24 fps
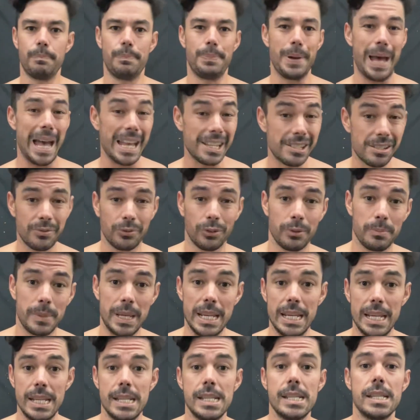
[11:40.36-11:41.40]
best for
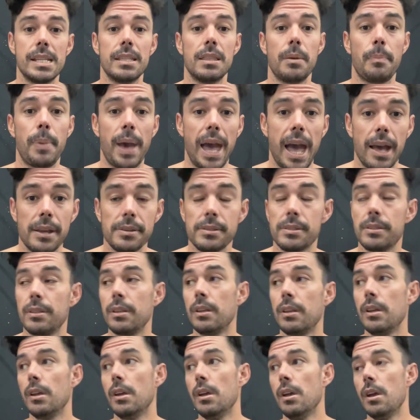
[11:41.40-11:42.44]
me in the past
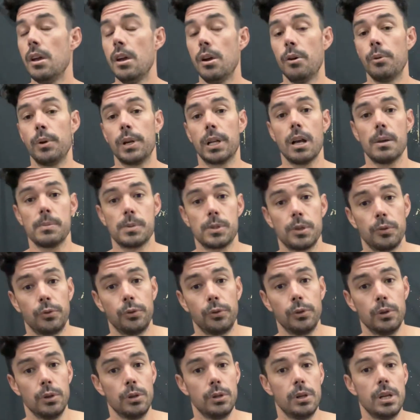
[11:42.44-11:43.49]
when it comes to
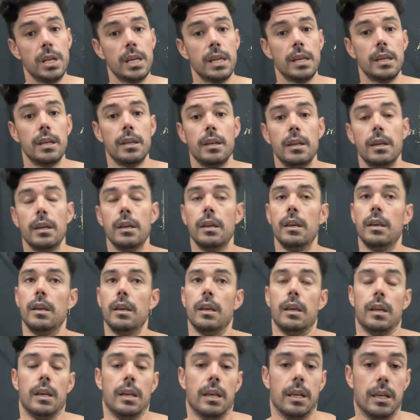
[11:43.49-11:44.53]
food
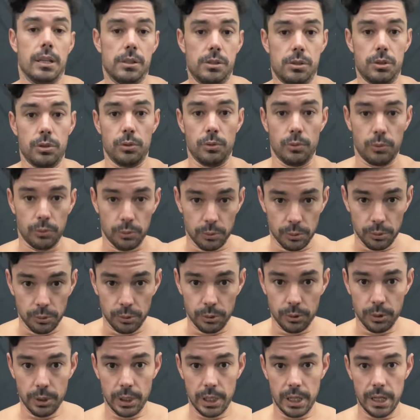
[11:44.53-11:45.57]
is to
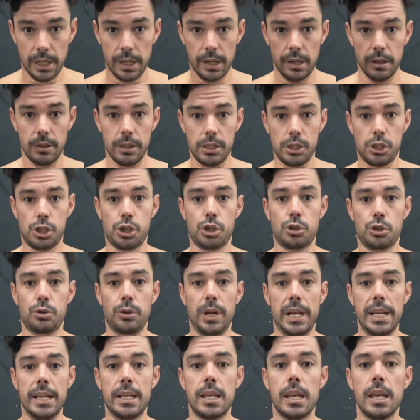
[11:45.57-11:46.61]
really
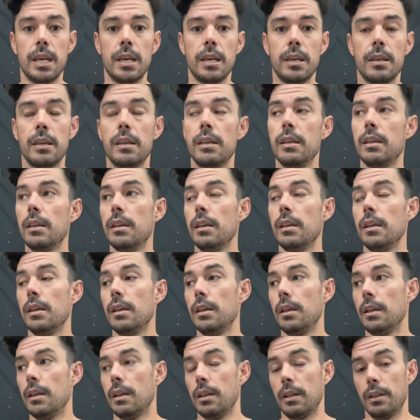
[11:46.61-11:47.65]
shrink
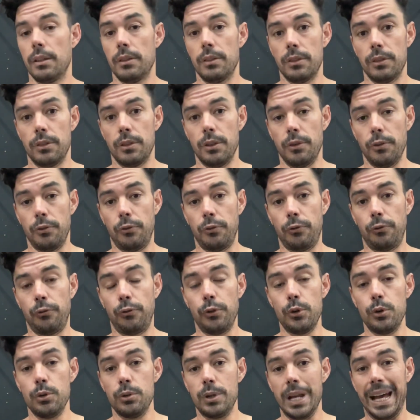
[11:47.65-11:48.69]
the
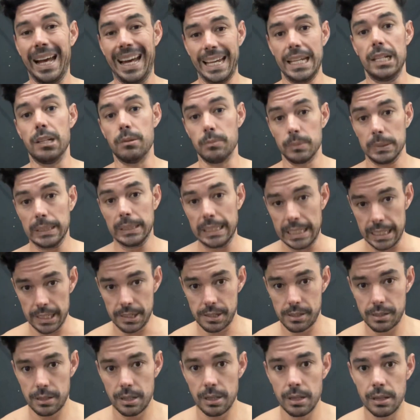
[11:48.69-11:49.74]
food item
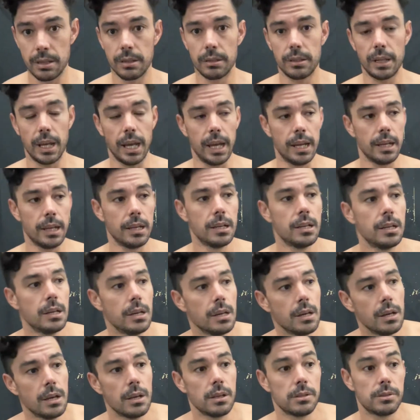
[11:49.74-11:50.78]
list, okay?
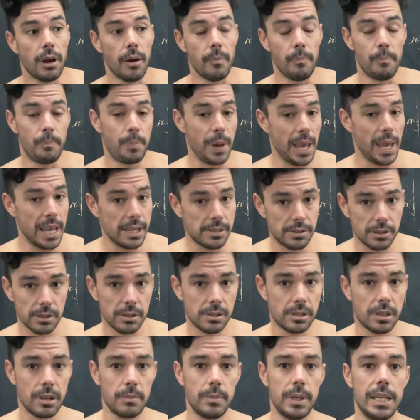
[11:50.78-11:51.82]
So I'm basically just
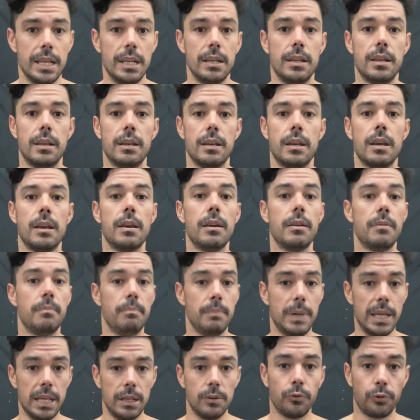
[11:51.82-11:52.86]
gonna be eating
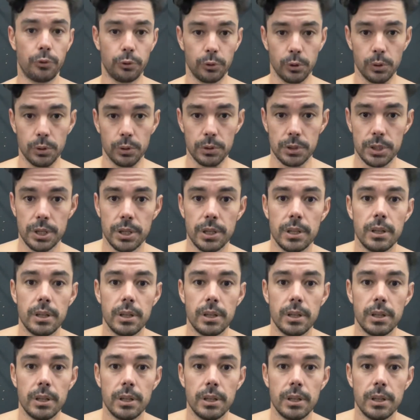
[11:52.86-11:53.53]
meat and fruit.